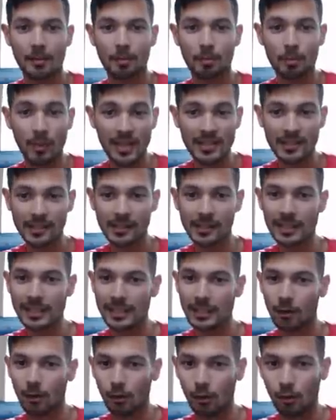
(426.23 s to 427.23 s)

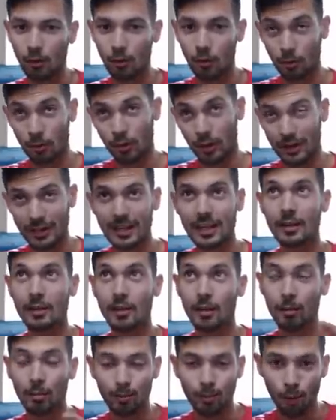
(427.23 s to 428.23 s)
Basically, all, or a kick,
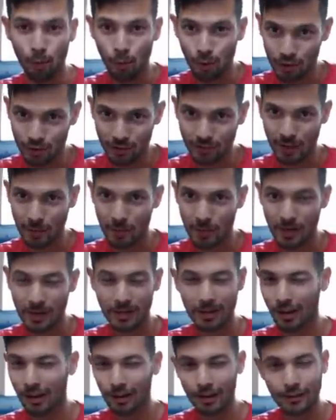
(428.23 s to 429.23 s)
a portion of that
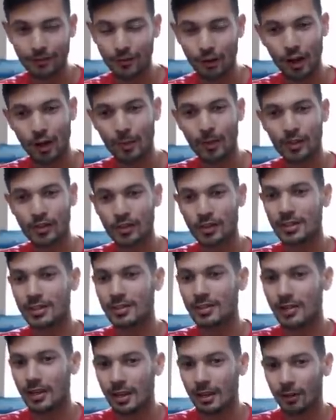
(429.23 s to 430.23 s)
money, I don't even know how much it
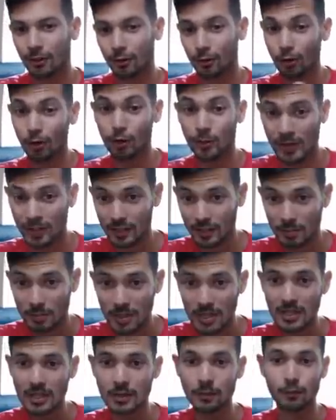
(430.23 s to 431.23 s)
is, goes back to
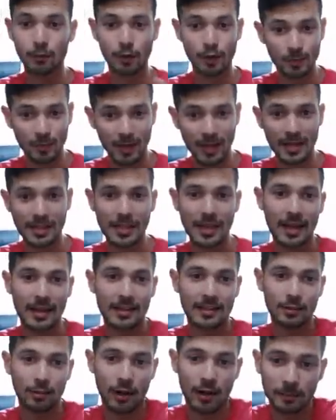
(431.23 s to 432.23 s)
me for displaying the
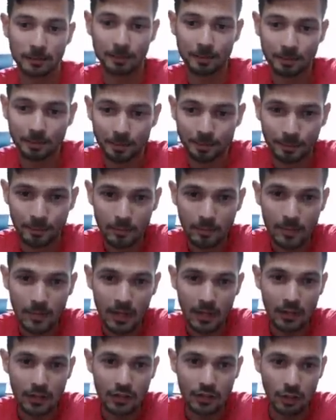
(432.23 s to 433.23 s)
ads, right?
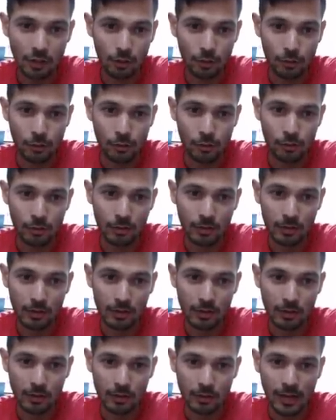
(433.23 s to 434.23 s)
So
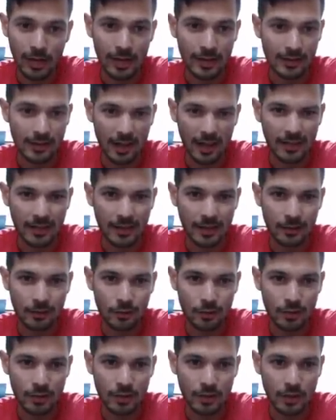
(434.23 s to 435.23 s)
yeah, it's eight
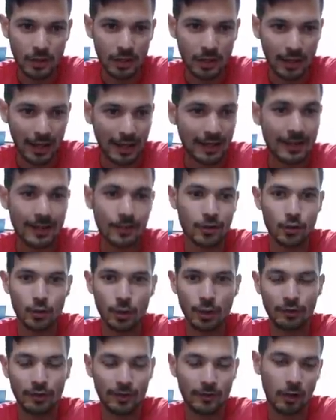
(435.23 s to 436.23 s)
hundred, uh, eight hundred
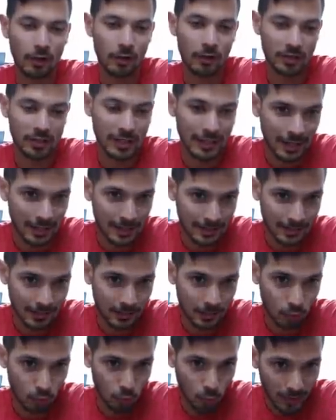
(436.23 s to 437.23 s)
twenty-five dollars in the last
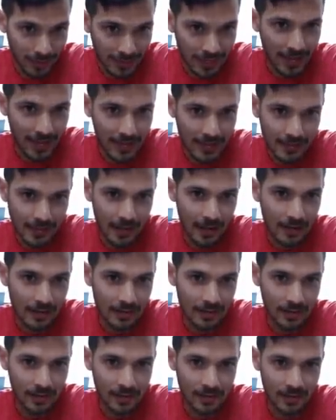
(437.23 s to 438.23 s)
twenty-eight
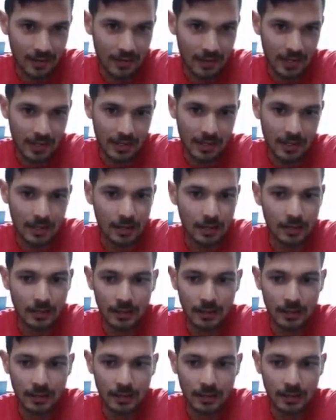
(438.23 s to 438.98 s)
days. You can see that there.